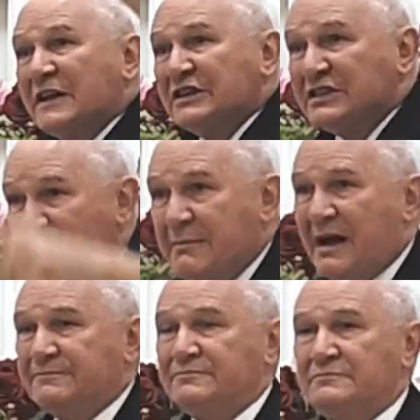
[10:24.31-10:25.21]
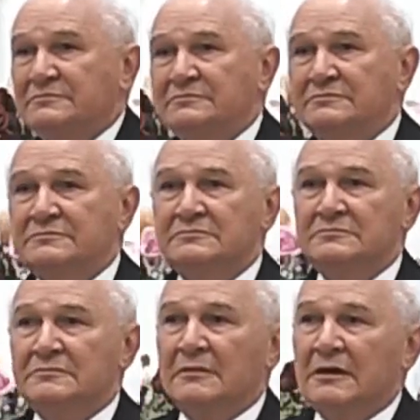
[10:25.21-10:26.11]
The voice of God comes from
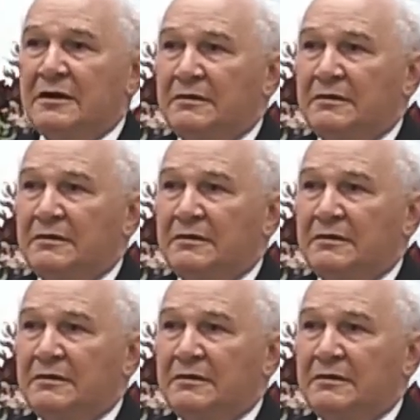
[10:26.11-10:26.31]
heaven.